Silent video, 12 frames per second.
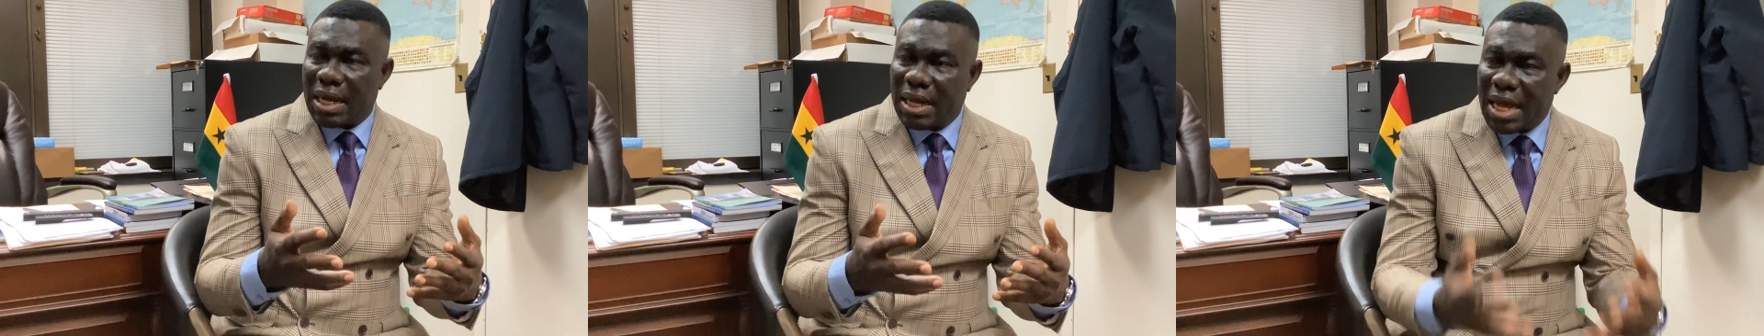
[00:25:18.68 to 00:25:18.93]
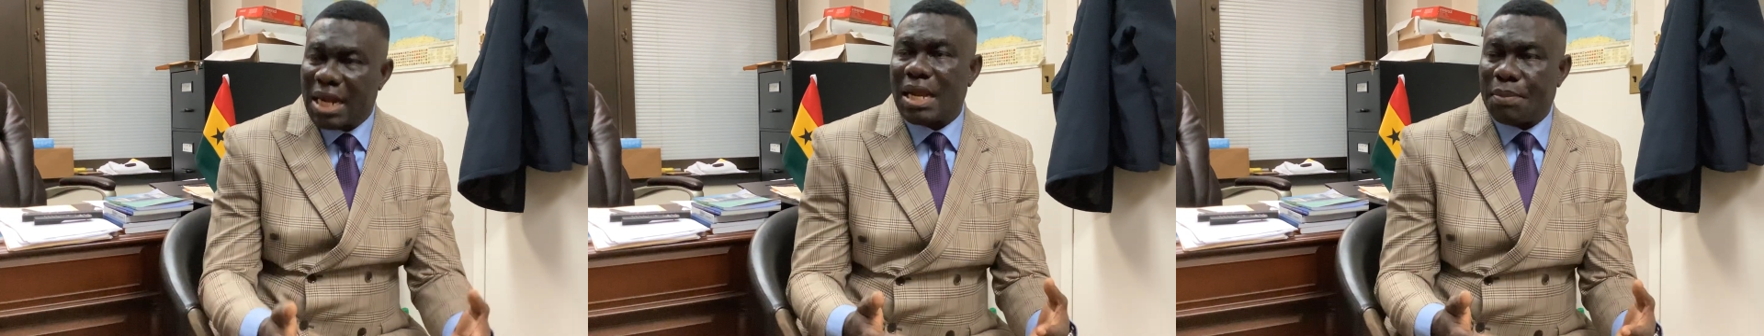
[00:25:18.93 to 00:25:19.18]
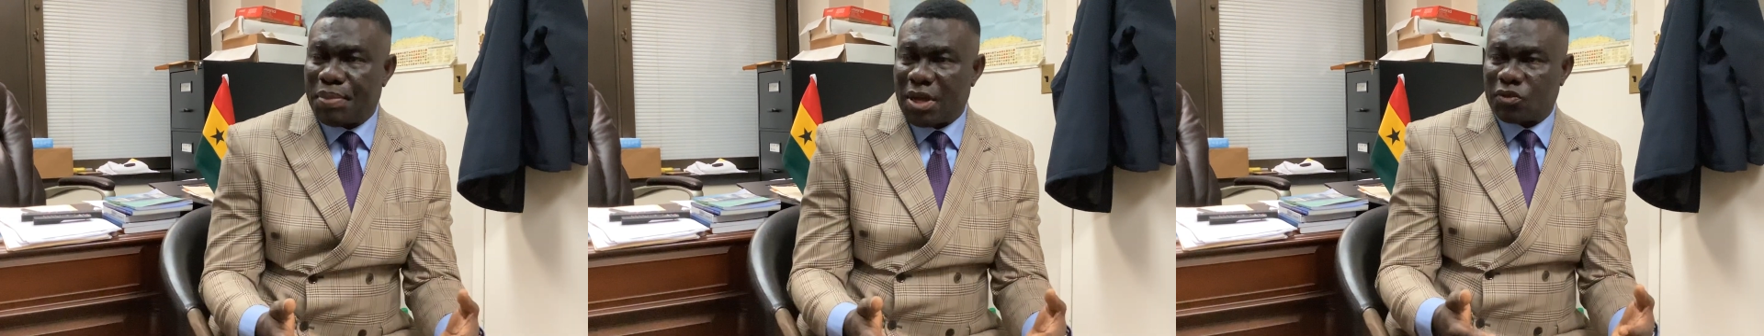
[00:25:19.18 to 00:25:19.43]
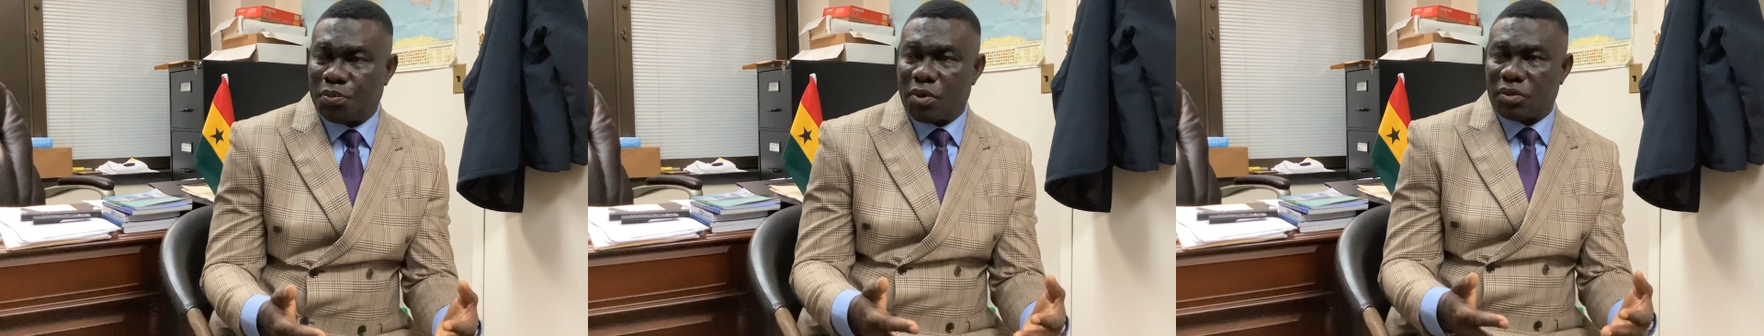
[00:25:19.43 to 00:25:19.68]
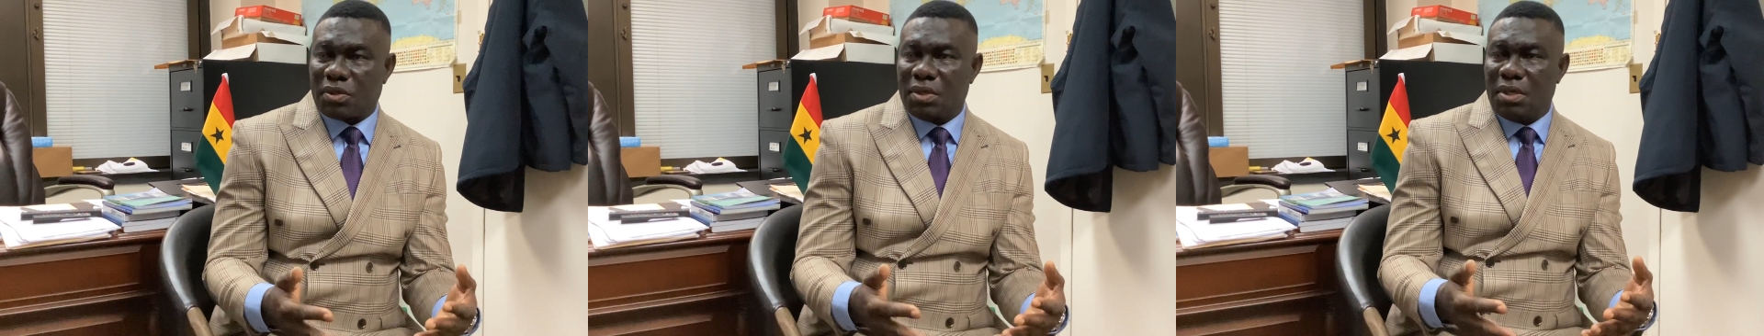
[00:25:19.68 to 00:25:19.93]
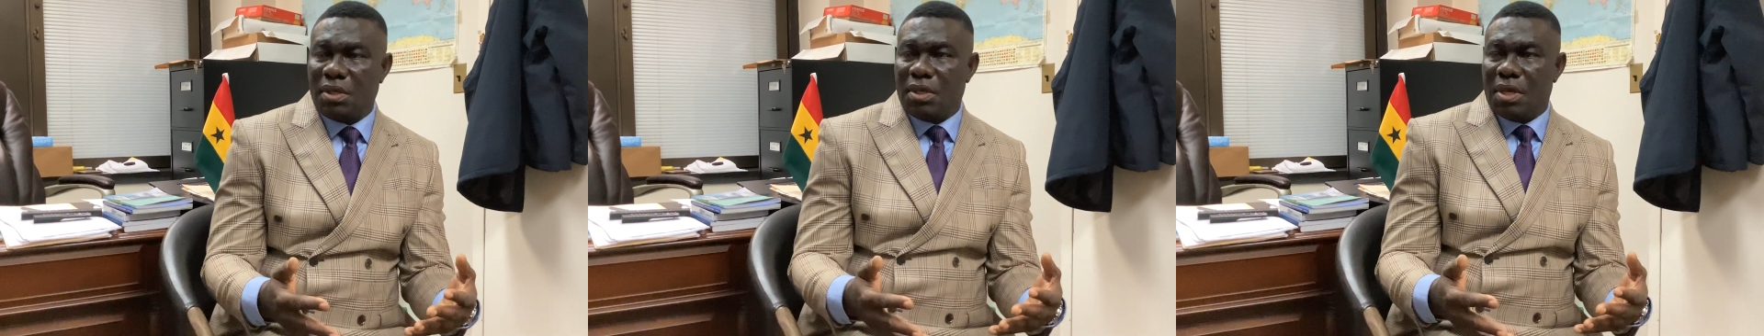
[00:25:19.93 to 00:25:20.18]
Ghana passport
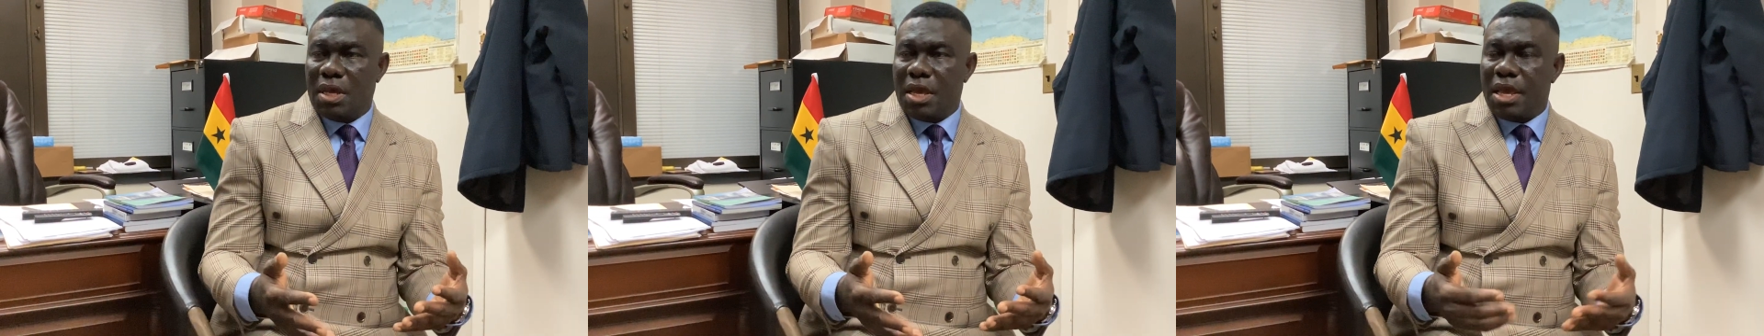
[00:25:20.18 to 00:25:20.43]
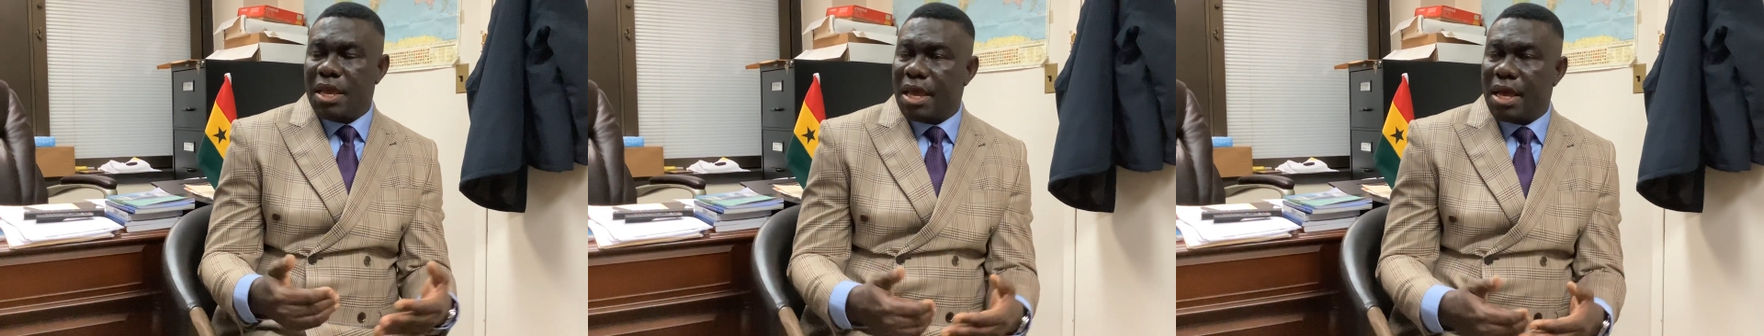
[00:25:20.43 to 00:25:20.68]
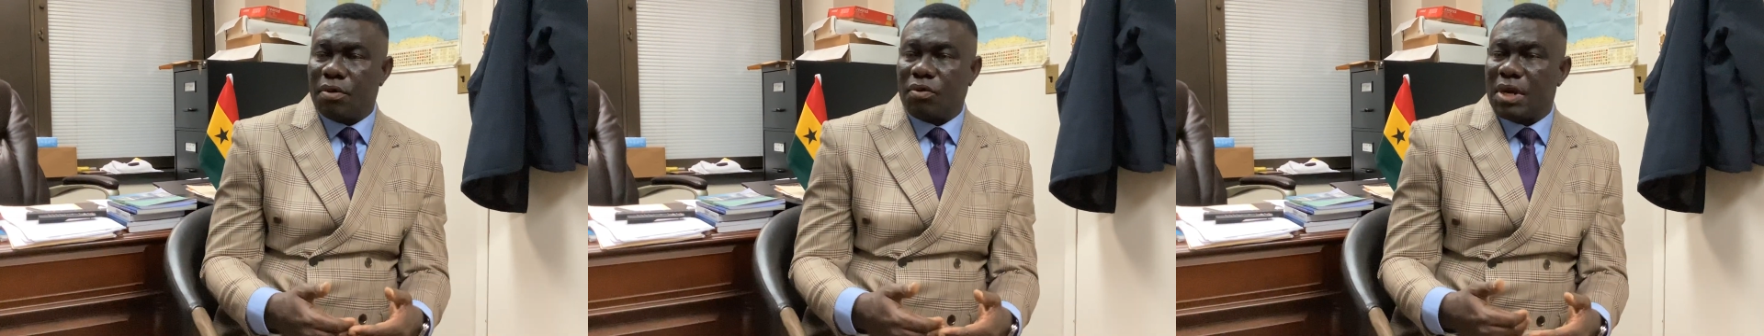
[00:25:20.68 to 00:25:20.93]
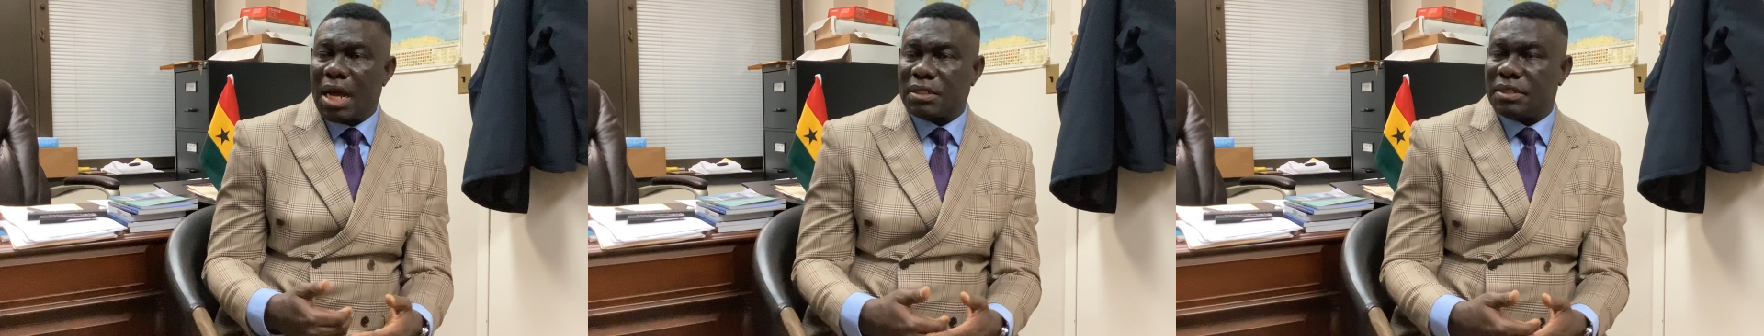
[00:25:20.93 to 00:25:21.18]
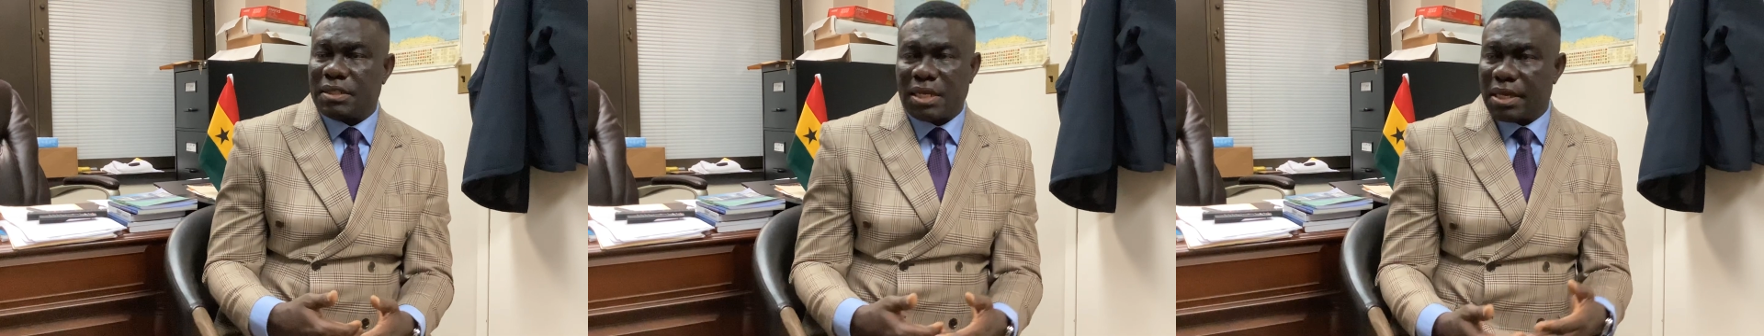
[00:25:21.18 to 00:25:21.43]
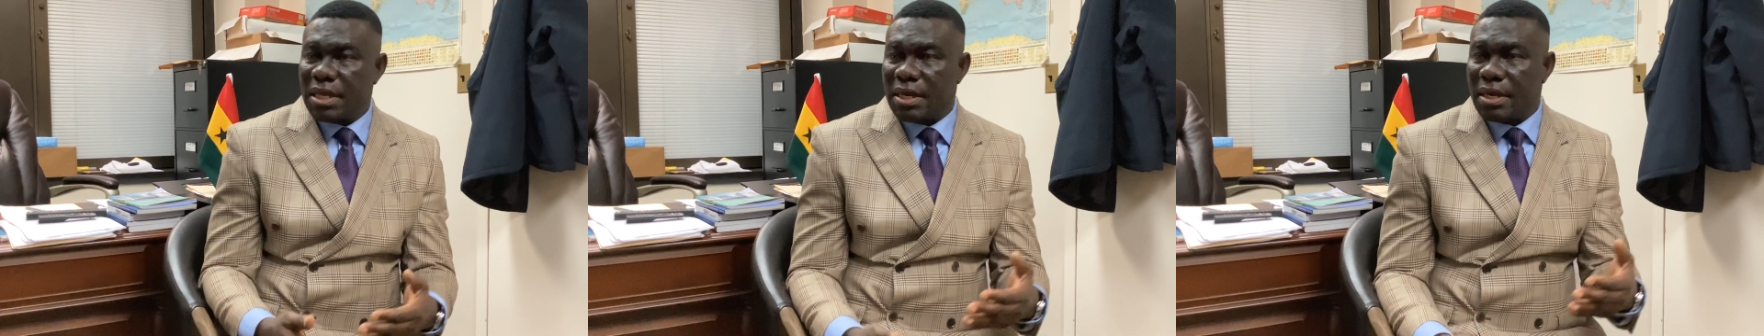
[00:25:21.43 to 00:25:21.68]
here without
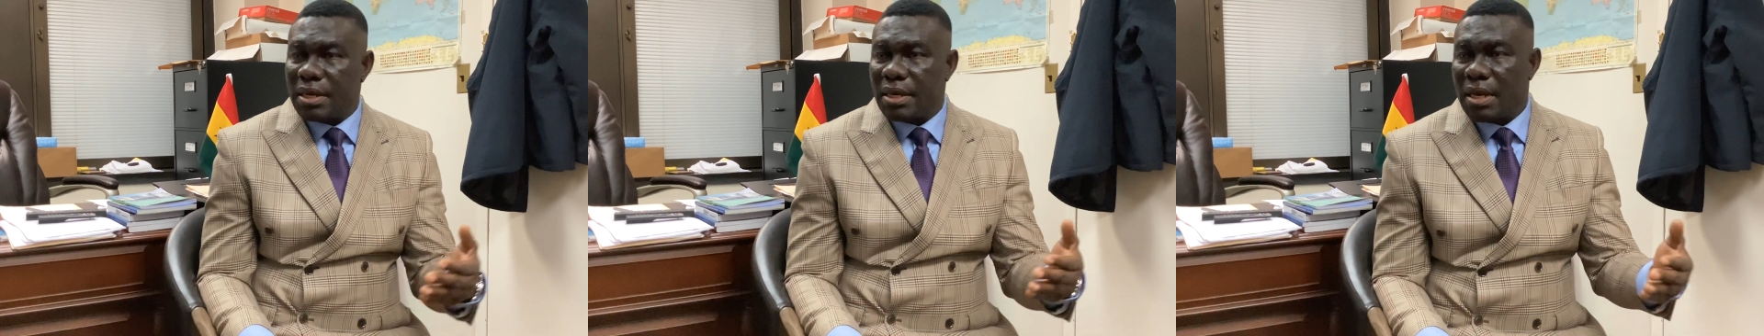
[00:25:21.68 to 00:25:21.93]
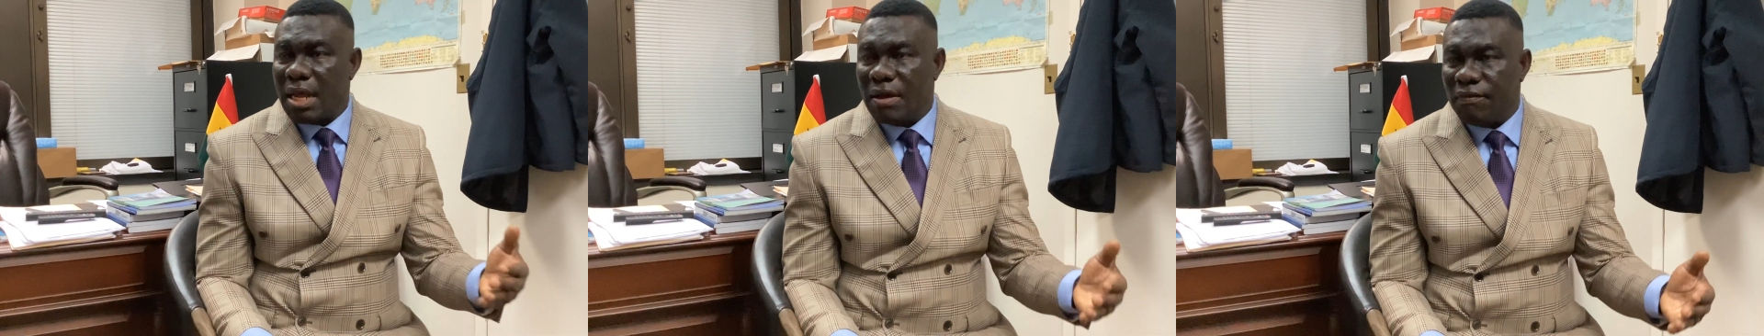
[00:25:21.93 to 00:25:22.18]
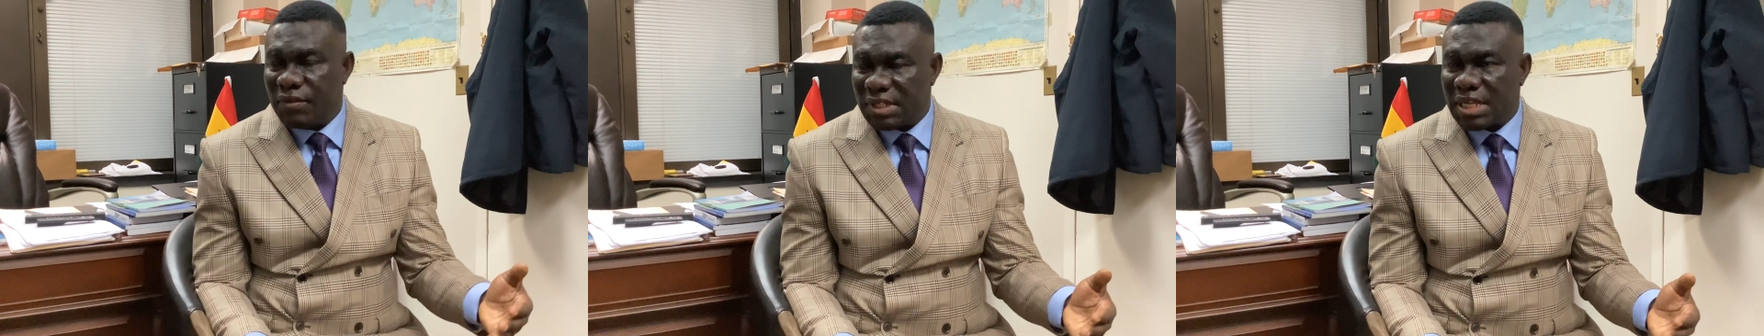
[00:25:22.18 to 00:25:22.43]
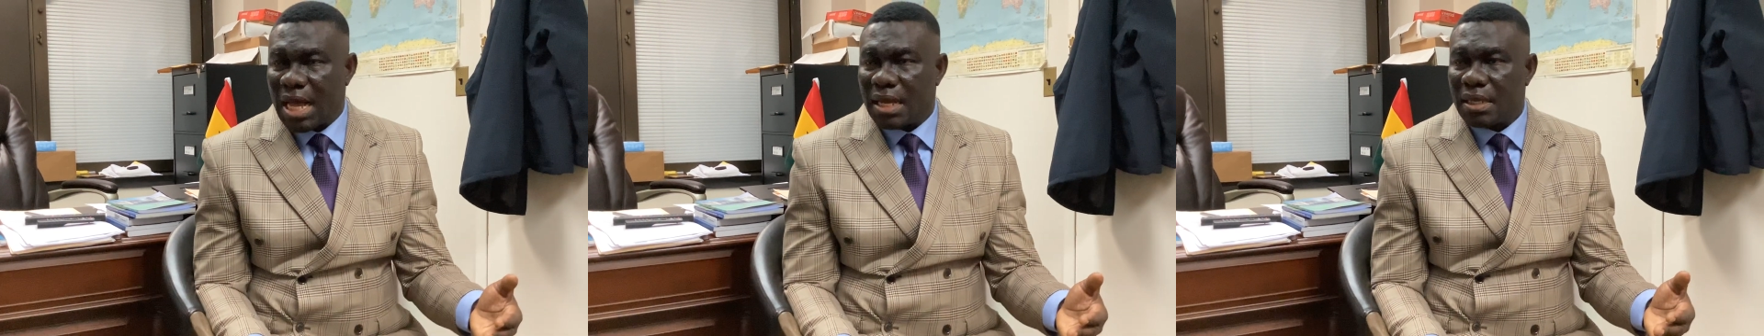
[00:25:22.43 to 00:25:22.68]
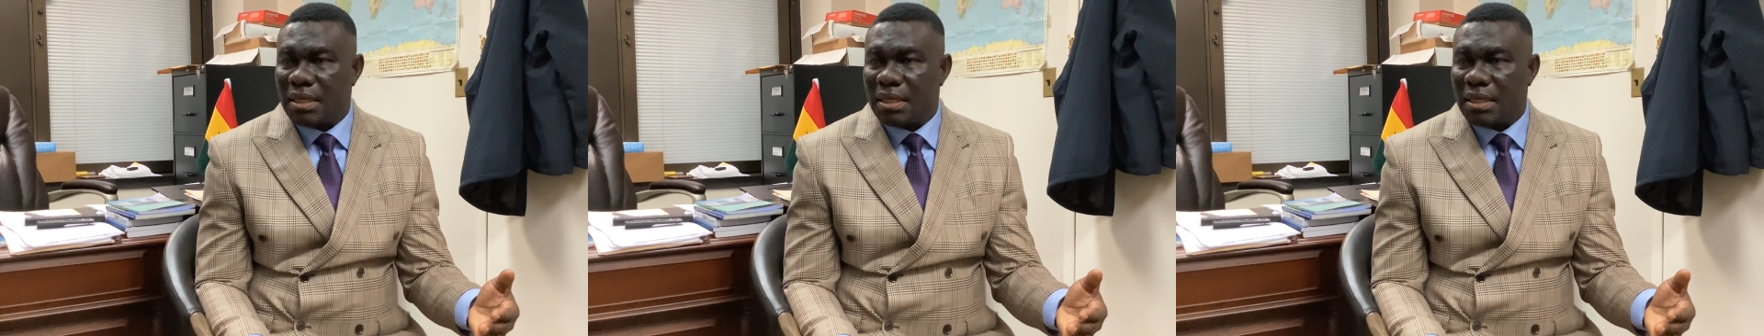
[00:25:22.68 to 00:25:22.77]
taking a visa,